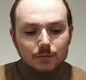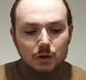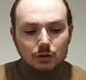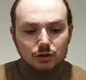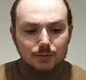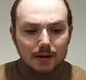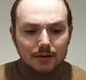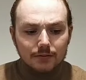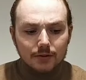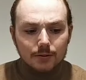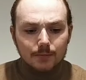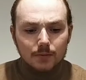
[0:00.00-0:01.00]
called
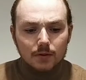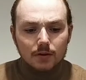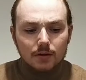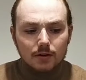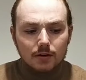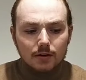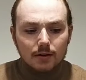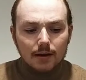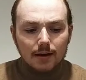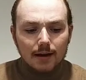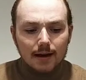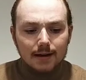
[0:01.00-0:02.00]
Samantha,
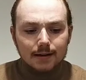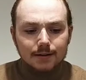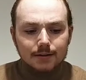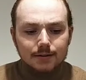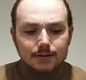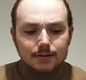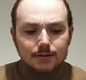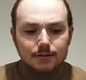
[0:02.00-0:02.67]
and